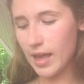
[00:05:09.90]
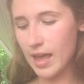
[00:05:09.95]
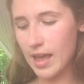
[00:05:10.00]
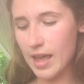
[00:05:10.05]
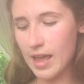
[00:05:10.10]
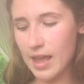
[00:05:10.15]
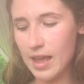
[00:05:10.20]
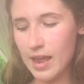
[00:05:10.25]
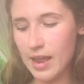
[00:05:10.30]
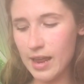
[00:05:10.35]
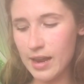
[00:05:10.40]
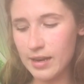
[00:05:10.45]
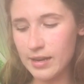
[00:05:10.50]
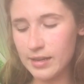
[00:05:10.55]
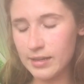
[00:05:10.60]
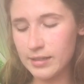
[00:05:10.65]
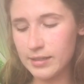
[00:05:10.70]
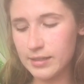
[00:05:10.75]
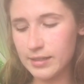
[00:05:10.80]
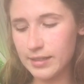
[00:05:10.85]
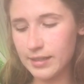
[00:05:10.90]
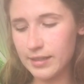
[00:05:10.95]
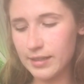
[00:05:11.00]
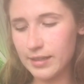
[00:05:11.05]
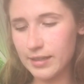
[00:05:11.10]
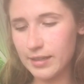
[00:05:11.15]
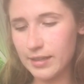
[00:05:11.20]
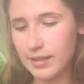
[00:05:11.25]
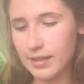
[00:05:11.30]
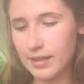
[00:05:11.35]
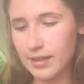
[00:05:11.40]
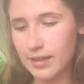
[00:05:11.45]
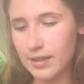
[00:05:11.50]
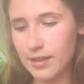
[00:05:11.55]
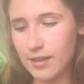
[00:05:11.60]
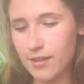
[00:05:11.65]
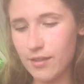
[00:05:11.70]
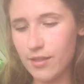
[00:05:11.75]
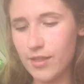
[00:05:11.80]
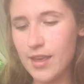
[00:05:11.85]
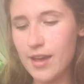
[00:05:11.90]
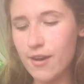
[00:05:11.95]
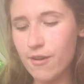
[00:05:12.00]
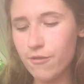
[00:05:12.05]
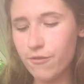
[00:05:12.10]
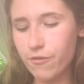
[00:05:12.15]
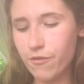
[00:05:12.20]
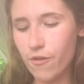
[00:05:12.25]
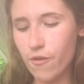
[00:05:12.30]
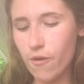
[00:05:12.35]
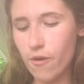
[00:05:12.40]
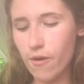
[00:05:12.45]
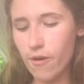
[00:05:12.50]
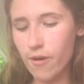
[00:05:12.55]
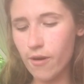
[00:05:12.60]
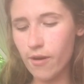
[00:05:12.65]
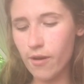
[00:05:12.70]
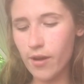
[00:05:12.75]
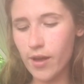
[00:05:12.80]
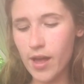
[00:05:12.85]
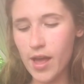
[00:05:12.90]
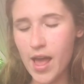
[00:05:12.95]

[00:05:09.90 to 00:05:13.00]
And therefore,